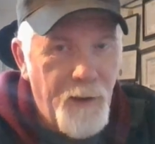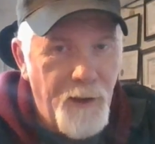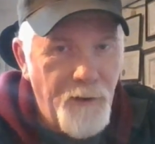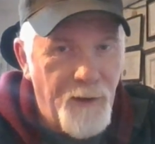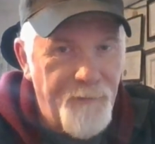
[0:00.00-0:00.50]

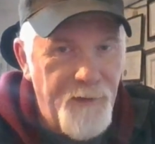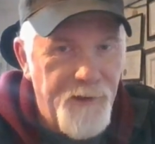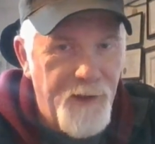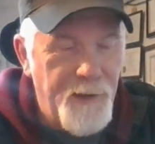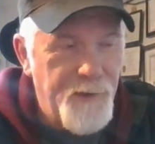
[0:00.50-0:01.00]
and you'll have these
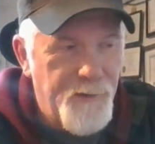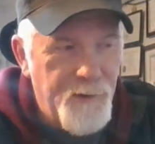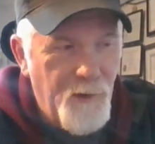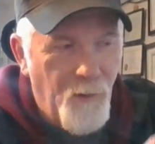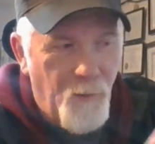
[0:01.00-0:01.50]
settings.
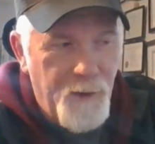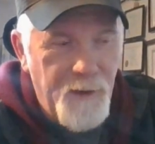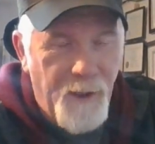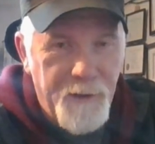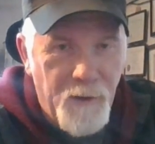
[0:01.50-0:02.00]
One of
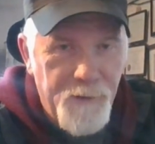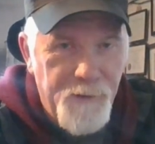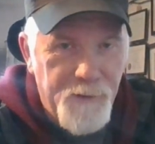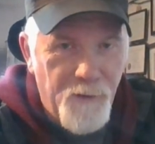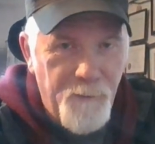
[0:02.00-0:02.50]
the icons
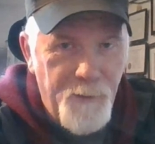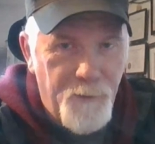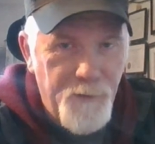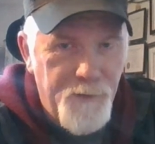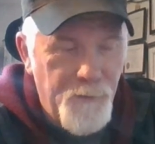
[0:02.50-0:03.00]
is going to be
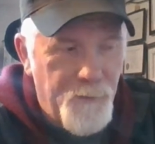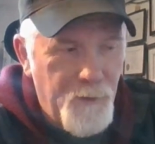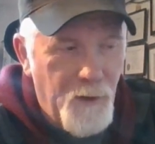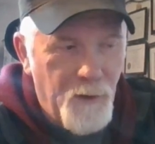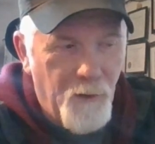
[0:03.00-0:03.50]
Bluetooth.
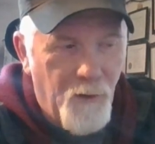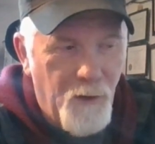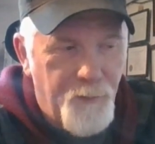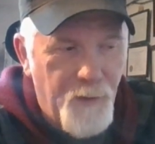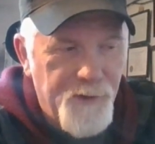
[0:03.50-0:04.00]

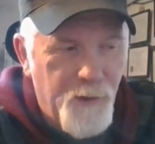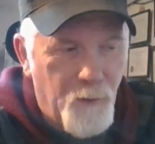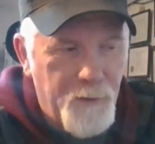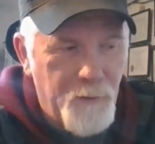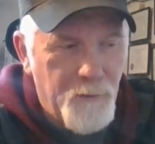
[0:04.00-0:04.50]
Long press,
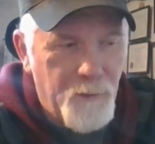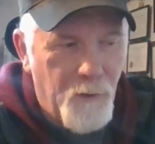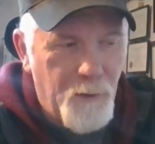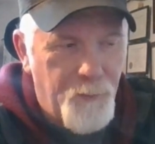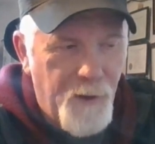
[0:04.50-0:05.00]
hold it,
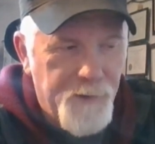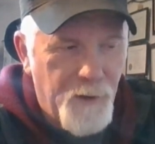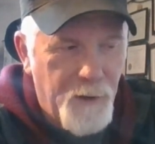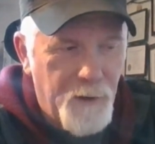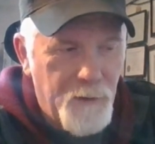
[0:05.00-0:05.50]
long press
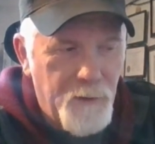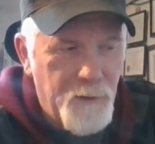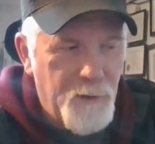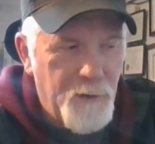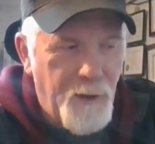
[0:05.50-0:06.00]
on it,
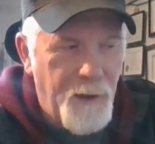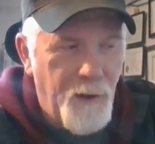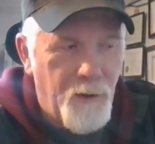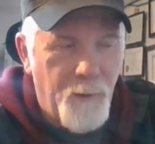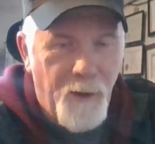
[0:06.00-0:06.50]
and
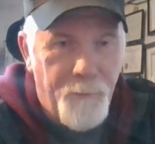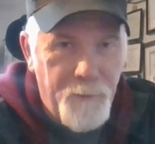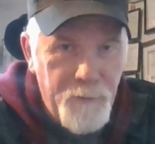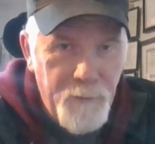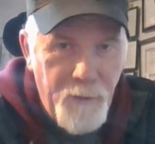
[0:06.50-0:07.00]
it'll come up.
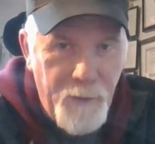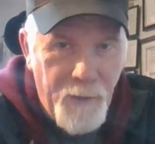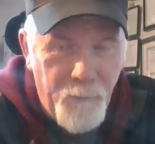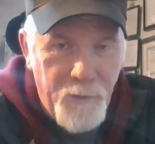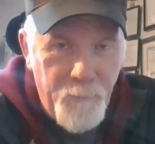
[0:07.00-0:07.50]
And
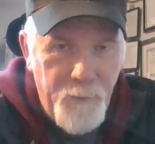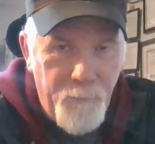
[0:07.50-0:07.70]
now we're going to be